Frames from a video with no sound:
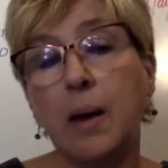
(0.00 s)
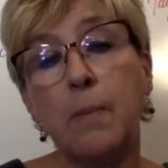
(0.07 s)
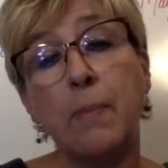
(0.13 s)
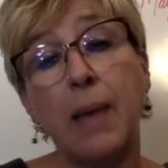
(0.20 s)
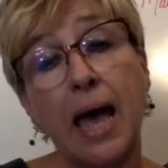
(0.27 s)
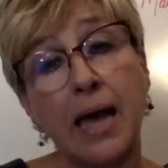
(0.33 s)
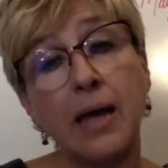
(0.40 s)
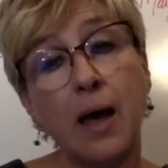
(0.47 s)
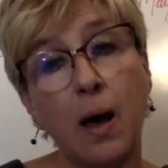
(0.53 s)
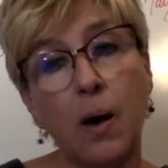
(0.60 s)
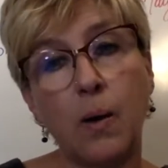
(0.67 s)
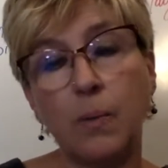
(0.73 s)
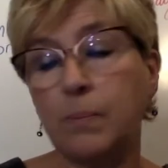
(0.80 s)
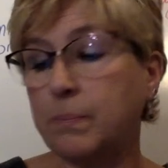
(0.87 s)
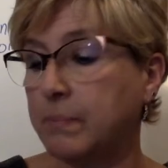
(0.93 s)
"Back
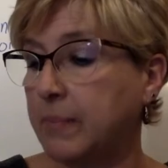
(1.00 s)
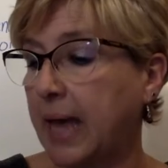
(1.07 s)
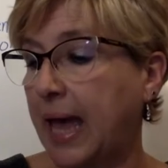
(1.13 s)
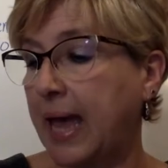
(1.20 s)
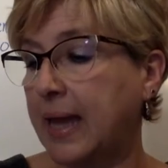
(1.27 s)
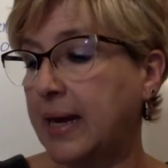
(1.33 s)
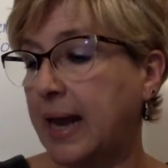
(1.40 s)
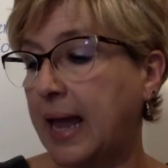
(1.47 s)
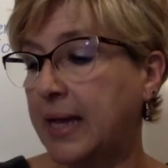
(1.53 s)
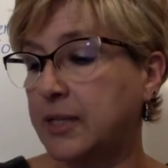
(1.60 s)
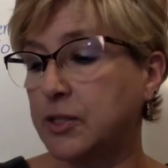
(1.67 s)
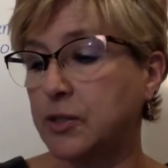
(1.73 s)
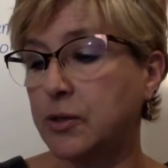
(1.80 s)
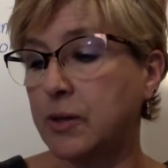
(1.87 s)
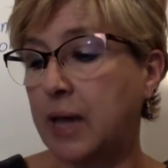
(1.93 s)
home," Anne
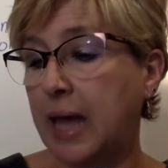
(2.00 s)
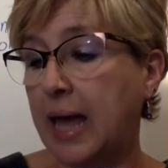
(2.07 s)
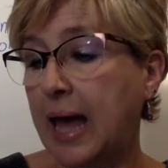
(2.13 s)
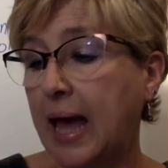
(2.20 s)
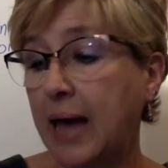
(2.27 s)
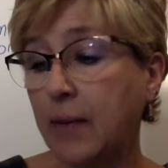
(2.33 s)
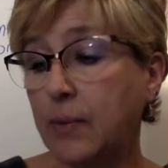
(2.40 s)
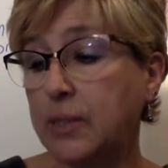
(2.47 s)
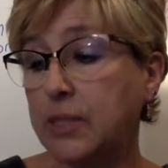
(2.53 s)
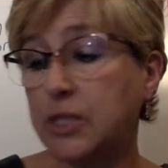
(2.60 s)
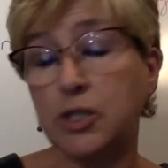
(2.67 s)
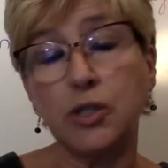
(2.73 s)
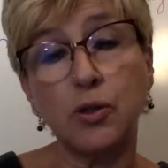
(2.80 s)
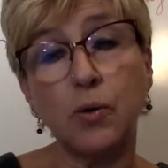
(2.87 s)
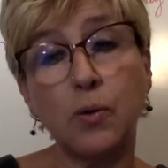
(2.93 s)
answered. "I went to
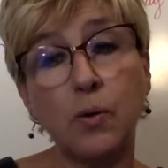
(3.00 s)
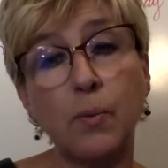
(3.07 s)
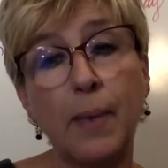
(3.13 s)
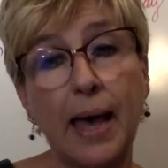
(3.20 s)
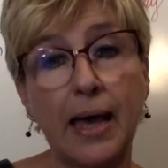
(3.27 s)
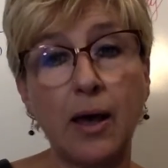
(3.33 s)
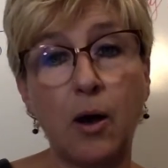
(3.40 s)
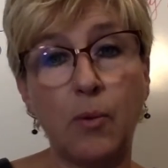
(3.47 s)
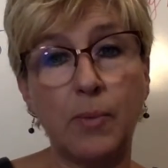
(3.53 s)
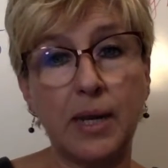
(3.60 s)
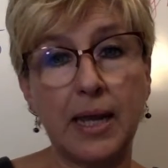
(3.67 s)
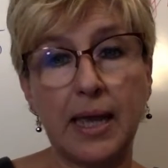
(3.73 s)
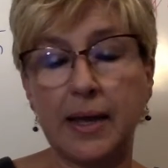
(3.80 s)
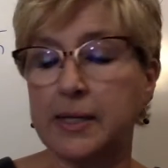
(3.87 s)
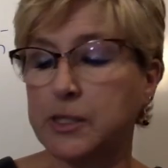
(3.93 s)
school back home in
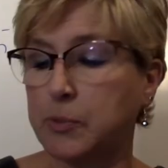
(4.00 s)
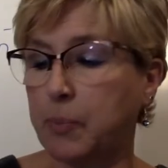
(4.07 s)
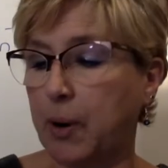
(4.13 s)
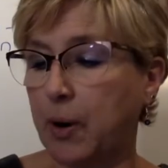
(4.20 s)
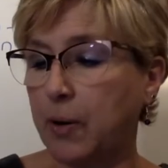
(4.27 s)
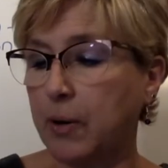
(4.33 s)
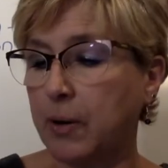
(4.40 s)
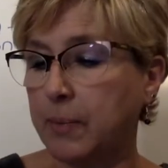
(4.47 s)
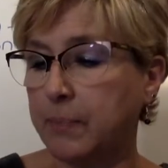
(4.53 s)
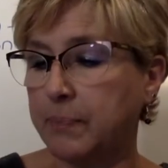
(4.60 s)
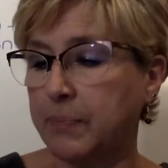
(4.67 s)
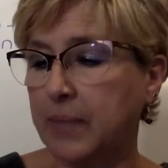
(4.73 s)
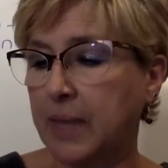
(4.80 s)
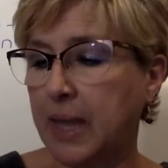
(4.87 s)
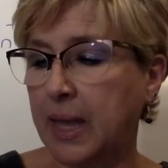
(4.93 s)
Gettysburg."
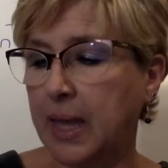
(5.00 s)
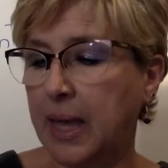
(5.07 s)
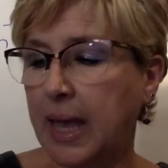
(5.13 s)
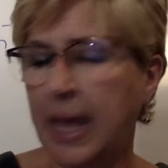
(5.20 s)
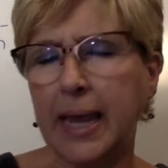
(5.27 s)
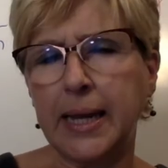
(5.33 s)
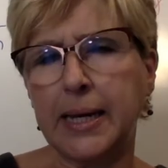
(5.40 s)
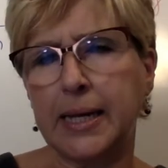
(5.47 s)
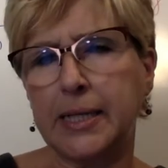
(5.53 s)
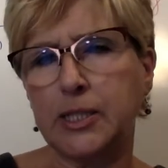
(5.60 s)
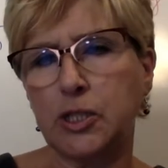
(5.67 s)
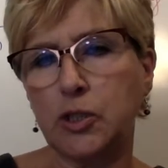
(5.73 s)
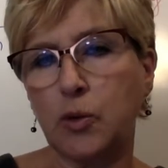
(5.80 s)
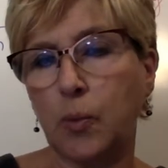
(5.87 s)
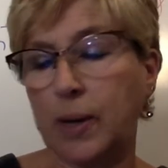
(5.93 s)
Andy
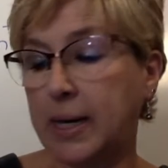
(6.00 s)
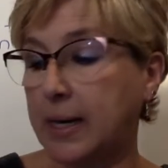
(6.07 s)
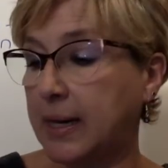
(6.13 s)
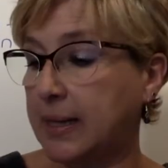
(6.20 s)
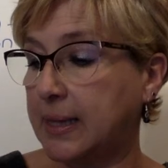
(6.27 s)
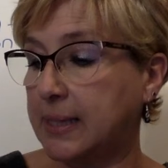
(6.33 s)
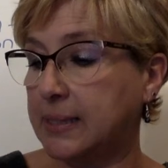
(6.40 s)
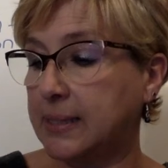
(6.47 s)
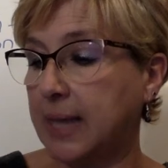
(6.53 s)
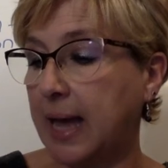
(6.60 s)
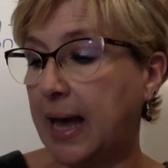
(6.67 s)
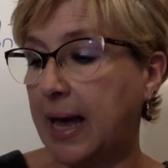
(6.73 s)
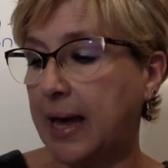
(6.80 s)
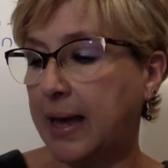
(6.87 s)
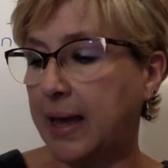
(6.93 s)
squinted at the
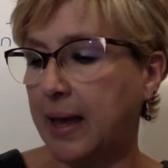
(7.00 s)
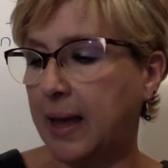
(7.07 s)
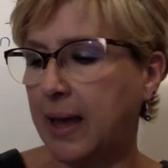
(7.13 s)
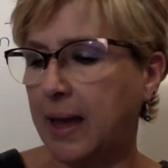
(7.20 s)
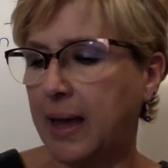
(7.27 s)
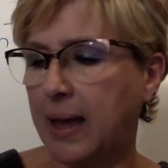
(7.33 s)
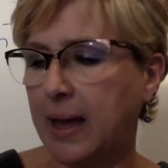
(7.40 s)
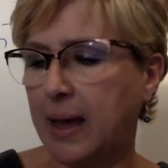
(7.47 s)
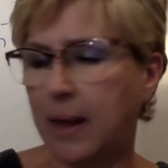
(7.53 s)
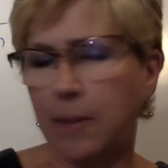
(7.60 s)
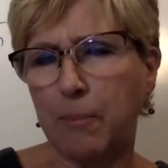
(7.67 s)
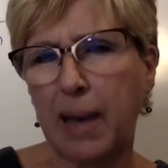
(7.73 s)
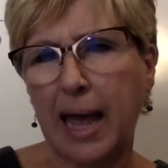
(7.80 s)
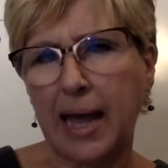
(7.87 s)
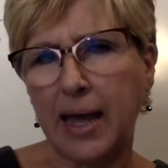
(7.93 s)
sky.
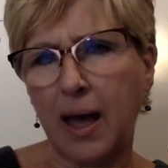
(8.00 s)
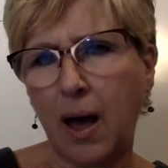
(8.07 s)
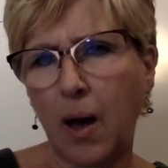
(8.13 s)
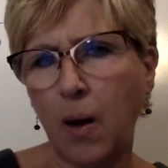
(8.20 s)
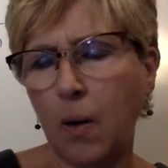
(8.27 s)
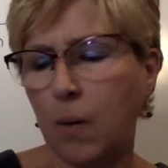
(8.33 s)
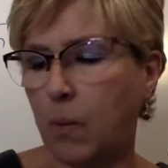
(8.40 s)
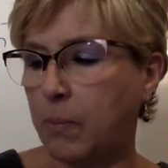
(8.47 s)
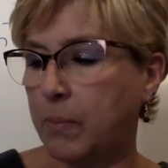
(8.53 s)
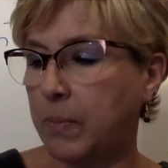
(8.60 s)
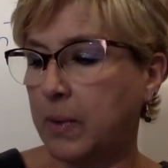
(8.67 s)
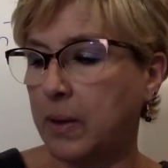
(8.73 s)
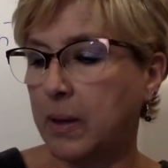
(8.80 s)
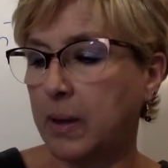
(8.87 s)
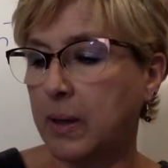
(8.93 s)
"Back home,"
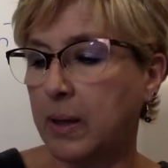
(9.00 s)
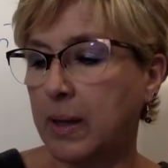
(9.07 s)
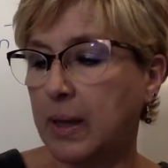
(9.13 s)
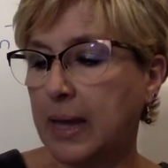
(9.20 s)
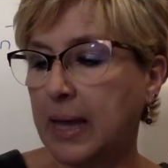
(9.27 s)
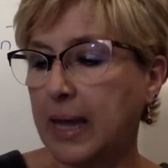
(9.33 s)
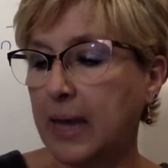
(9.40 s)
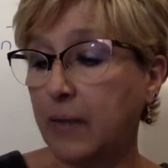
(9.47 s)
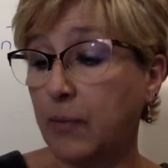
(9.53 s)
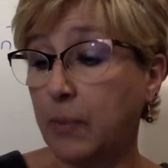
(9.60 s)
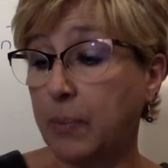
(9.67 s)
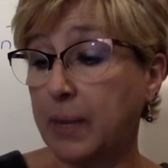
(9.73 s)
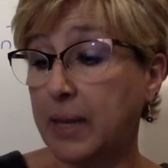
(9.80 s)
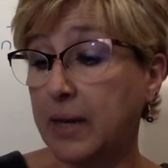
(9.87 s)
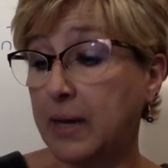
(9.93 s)
he
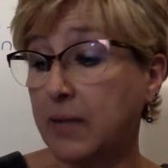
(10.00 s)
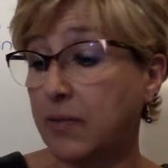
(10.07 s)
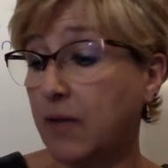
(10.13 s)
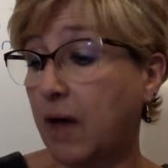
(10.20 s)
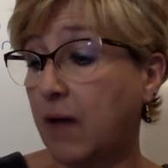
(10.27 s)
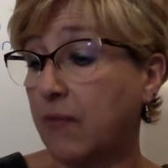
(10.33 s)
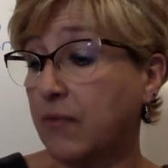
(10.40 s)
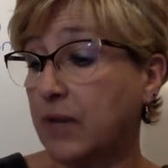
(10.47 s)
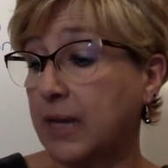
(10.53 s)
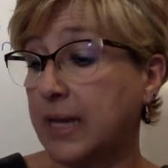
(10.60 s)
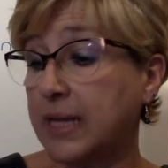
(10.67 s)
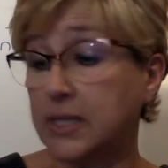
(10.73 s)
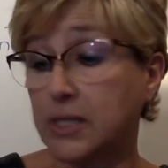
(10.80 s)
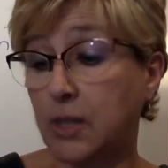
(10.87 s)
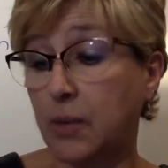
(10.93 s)
repeated thoughtfully
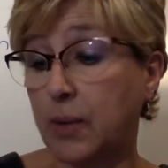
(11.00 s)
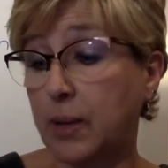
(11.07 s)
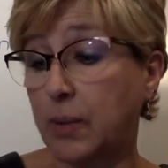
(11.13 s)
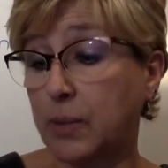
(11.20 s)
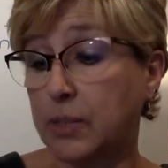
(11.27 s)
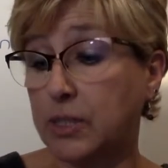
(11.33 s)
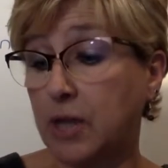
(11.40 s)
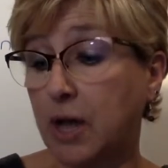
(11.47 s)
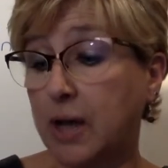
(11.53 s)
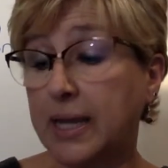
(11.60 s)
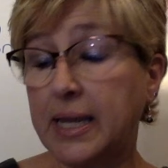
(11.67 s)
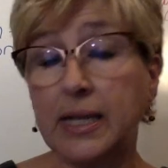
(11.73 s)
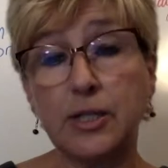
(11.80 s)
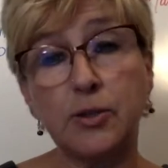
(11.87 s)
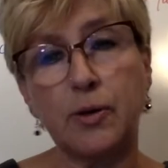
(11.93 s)
as though he were
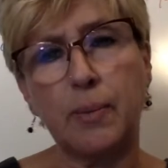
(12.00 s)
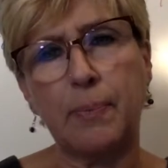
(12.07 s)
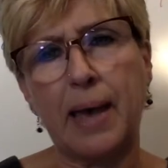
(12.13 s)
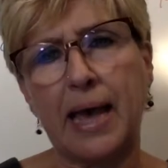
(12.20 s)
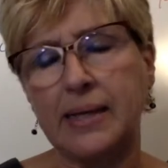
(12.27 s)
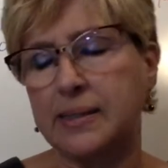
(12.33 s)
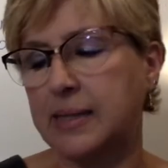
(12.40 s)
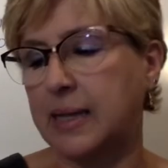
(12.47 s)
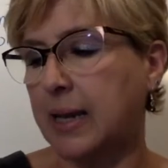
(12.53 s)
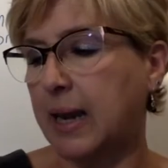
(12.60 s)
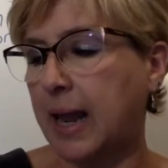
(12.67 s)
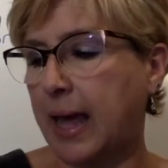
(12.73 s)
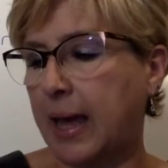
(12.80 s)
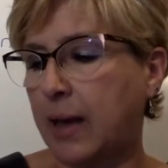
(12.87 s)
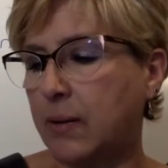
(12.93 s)
talking to a passing
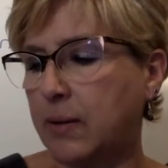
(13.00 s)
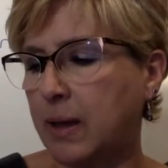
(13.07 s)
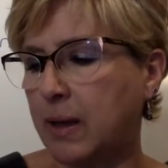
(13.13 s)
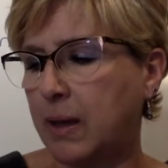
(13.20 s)
cloud.